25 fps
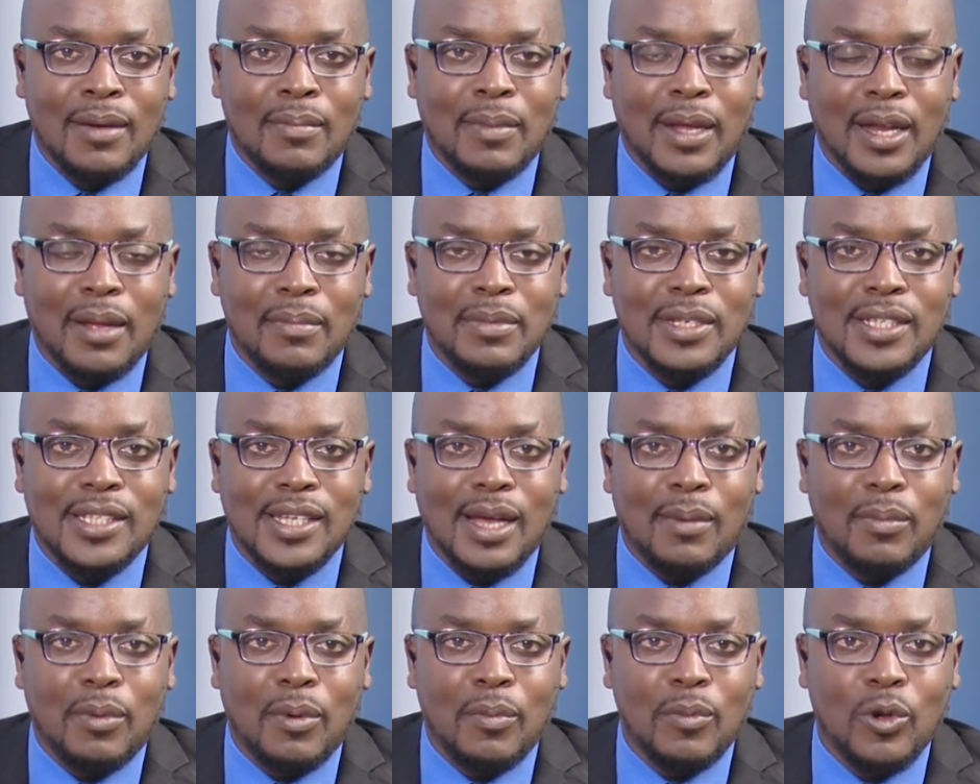My name is
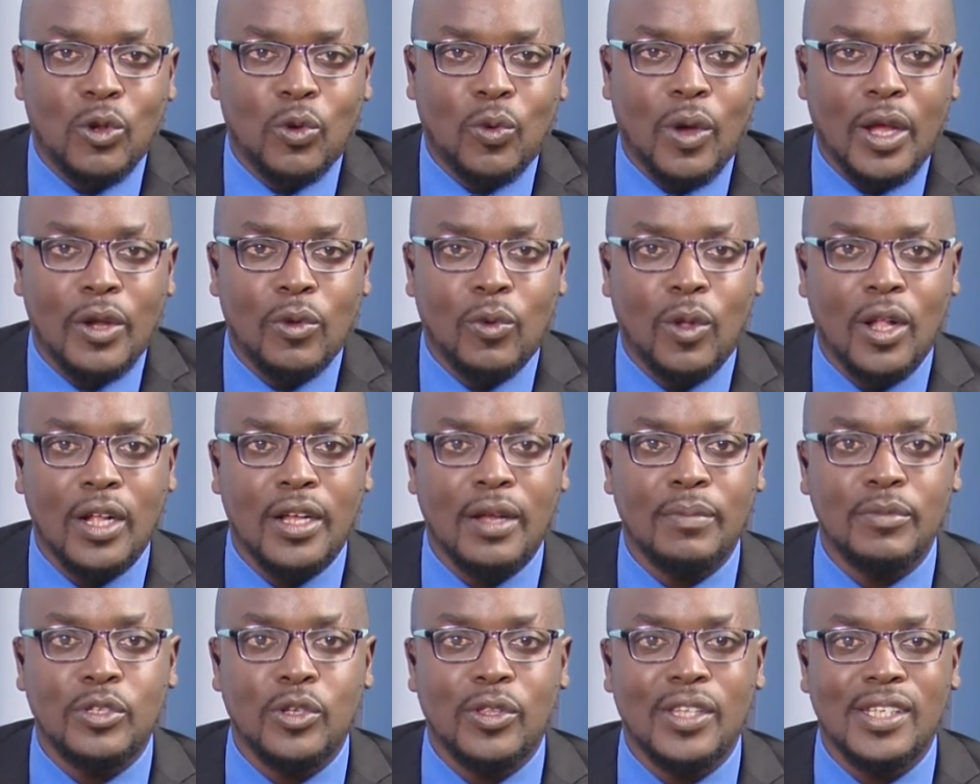Thabo Molokwane.
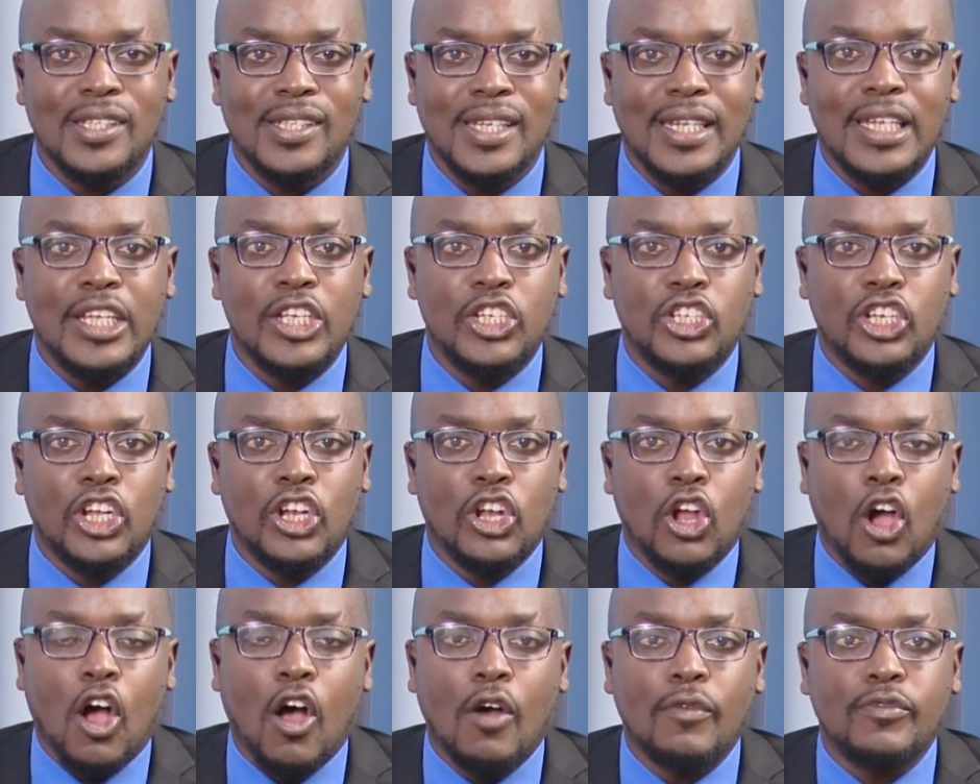Welcome to this
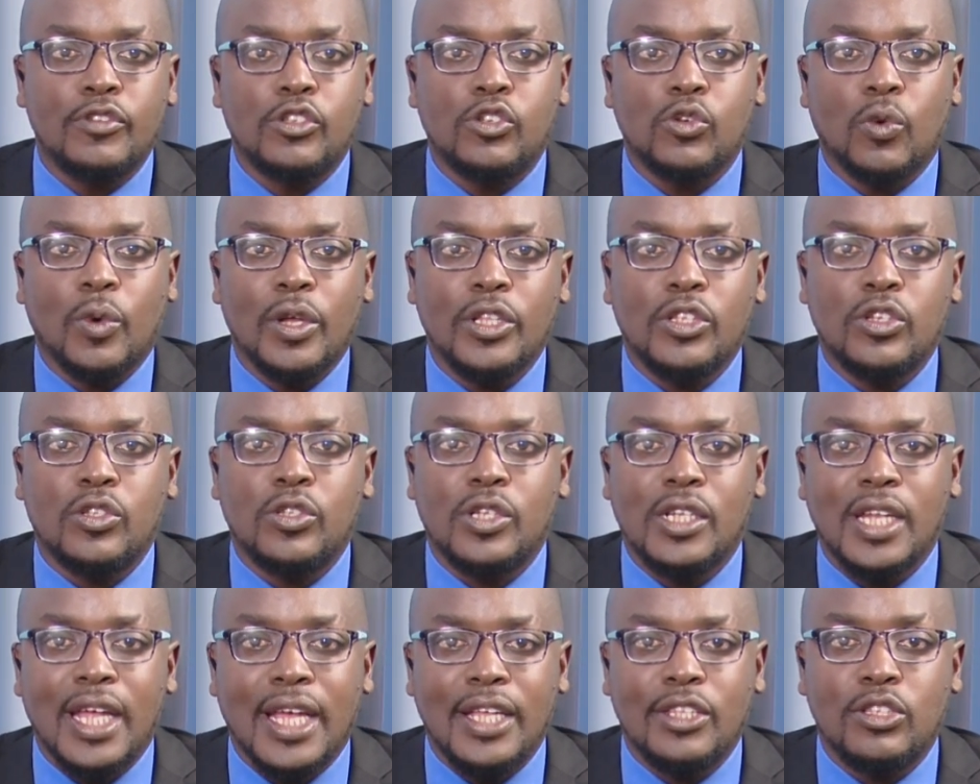edition of Soweto
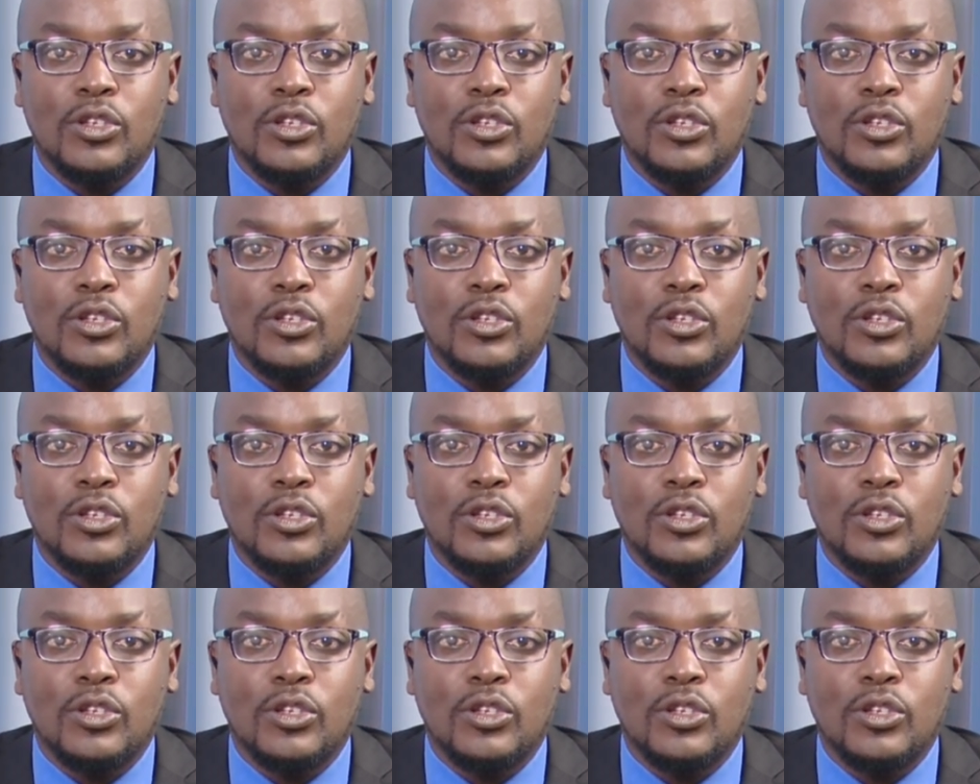Today.